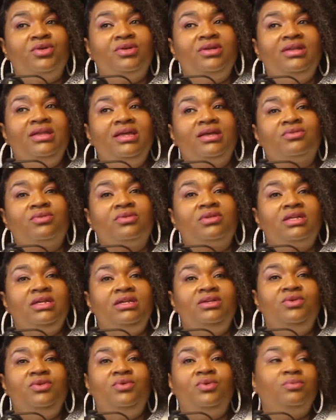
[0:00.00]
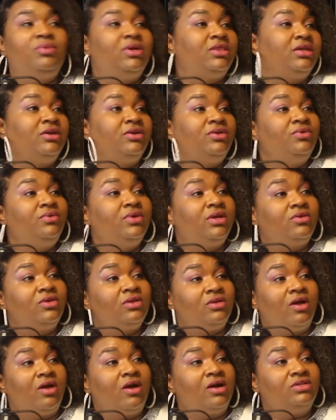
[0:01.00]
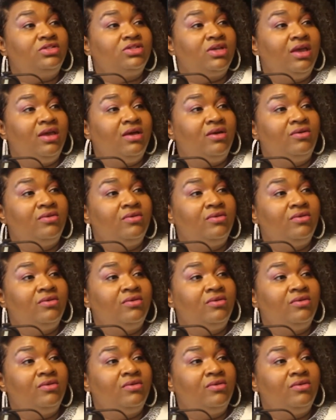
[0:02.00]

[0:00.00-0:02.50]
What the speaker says: literally doing what they're doing on a large scale.